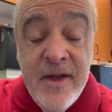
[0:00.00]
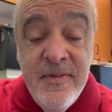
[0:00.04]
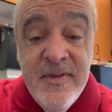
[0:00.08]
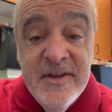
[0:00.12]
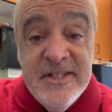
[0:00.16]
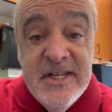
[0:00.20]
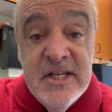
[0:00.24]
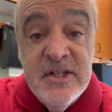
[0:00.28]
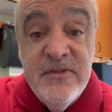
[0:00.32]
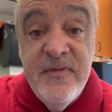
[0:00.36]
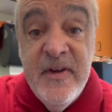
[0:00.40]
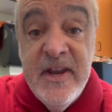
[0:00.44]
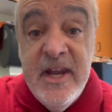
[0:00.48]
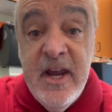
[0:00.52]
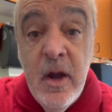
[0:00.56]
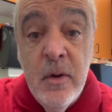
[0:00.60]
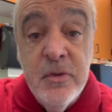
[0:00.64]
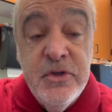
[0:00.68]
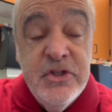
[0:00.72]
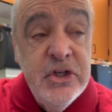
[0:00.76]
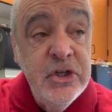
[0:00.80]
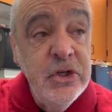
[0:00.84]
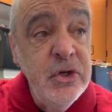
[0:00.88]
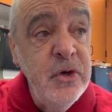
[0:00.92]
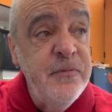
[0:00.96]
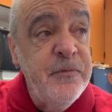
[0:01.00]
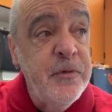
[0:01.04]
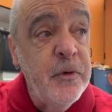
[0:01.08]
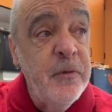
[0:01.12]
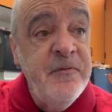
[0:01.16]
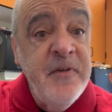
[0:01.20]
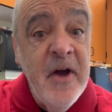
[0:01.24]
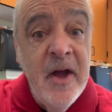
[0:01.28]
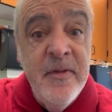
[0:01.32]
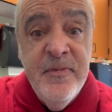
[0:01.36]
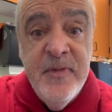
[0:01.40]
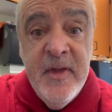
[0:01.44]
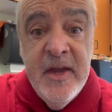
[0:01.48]
this is video 2 for
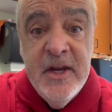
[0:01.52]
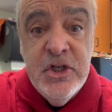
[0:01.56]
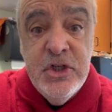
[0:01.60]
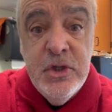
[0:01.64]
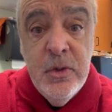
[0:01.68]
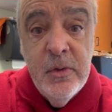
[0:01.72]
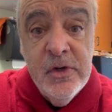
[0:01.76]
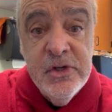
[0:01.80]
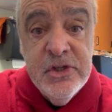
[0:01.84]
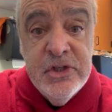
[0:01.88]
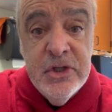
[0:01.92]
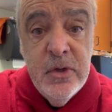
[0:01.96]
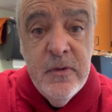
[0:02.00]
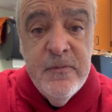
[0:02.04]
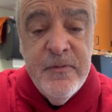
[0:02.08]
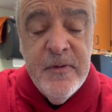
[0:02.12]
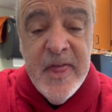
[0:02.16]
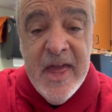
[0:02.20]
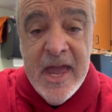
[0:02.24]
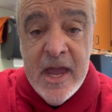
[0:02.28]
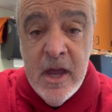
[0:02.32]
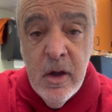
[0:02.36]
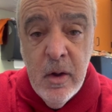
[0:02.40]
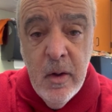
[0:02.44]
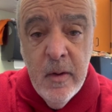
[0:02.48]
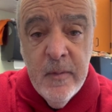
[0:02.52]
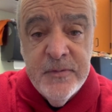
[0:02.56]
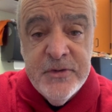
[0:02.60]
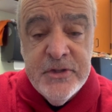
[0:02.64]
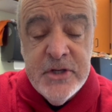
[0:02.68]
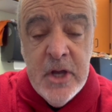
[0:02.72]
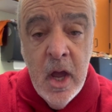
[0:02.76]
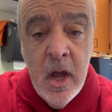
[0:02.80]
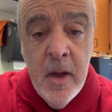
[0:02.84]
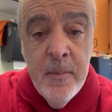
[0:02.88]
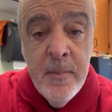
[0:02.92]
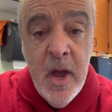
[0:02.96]
fun things you can do for the elves